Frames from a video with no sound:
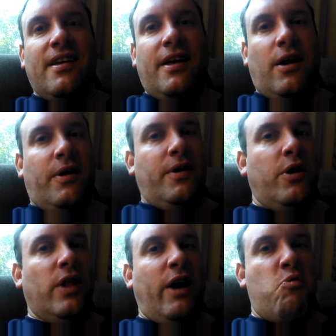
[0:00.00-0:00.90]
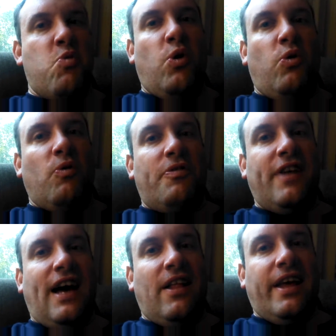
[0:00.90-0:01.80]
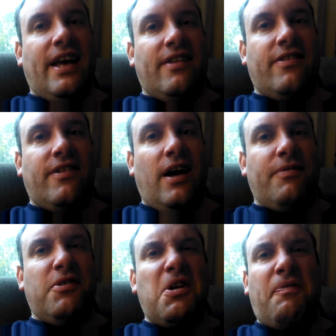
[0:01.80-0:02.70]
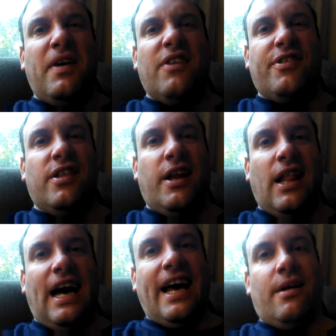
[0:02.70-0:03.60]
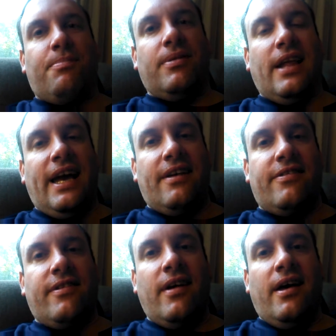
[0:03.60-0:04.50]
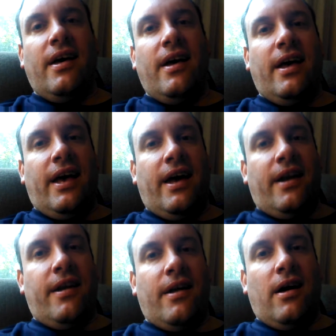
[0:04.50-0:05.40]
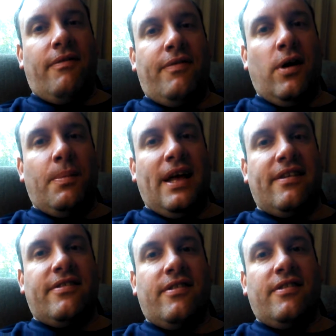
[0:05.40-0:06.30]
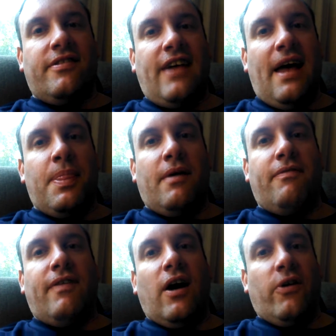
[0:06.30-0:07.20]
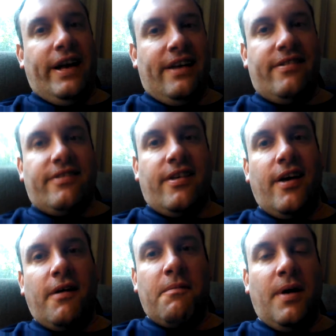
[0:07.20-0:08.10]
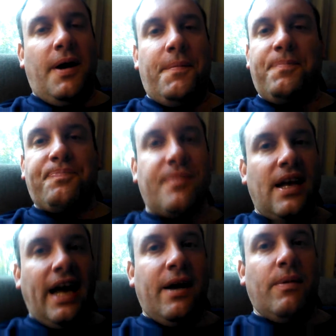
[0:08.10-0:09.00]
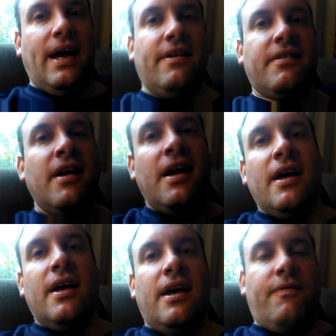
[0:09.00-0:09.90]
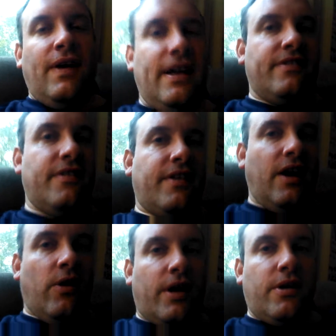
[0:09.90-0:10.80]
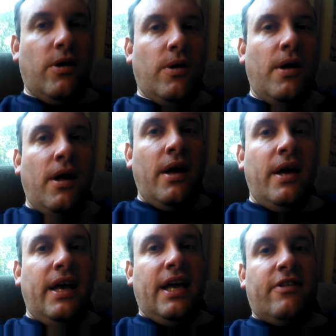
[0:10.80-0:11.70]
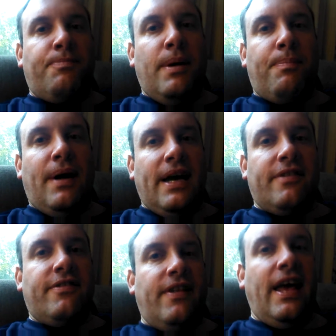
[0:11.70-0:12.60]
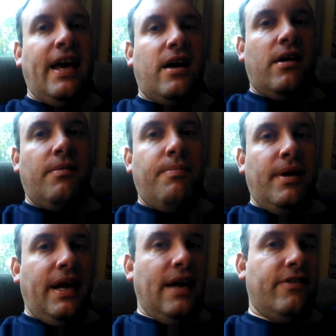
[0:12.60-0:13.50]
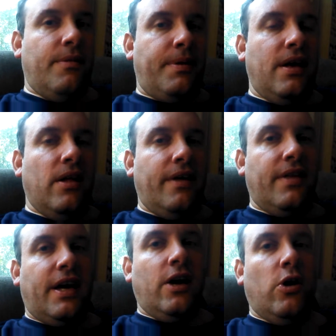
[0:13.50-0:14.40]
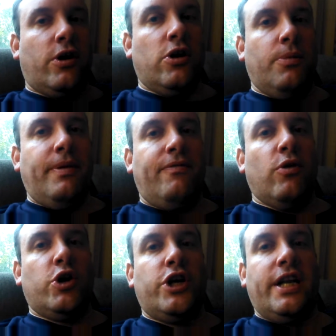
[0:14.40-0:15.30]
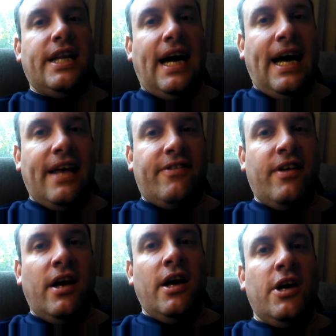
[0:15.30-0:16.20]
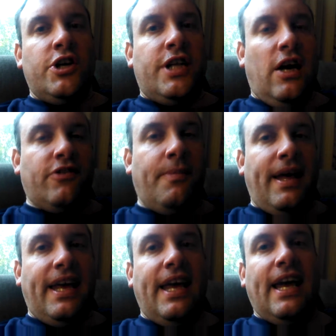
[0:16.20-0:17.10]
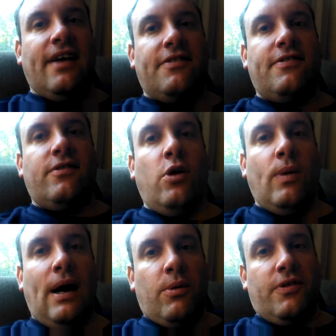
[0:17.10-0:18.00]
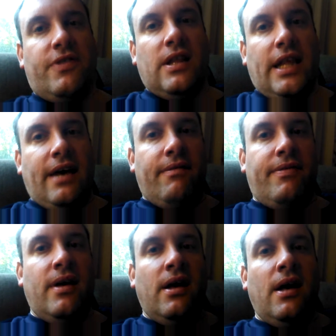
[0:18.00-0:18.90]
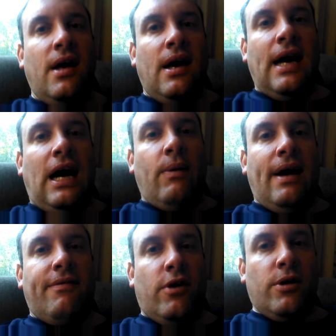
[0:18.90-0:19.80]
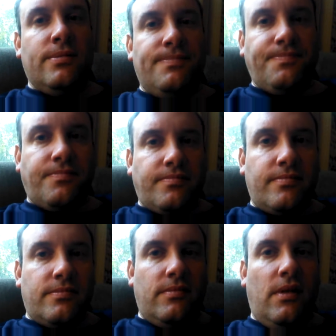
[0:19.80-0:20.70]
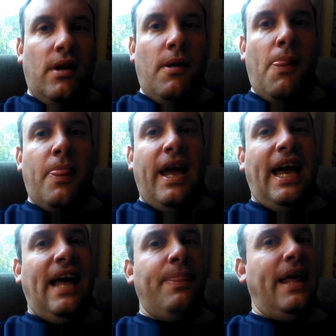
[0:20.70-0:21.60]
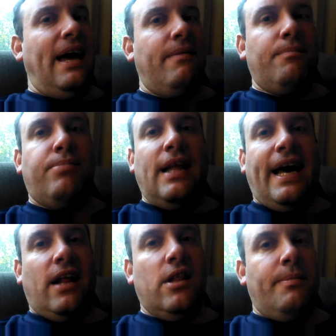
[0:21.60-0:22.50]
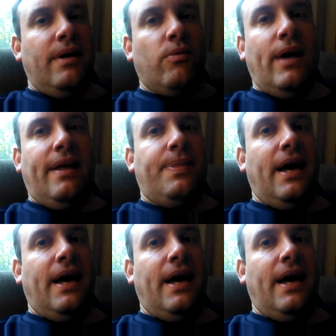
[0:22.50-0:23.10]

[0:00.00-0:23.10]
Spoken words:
You know, you hear like wolves howling and stuff. Sort of feels a little out of place in a film that's set in the Far East. But anyways, he fights this character. He gets bit by a snake, but he ends up killing the character. Before she dies, she tells him that he has 2 hours to live. However, they end that plot element right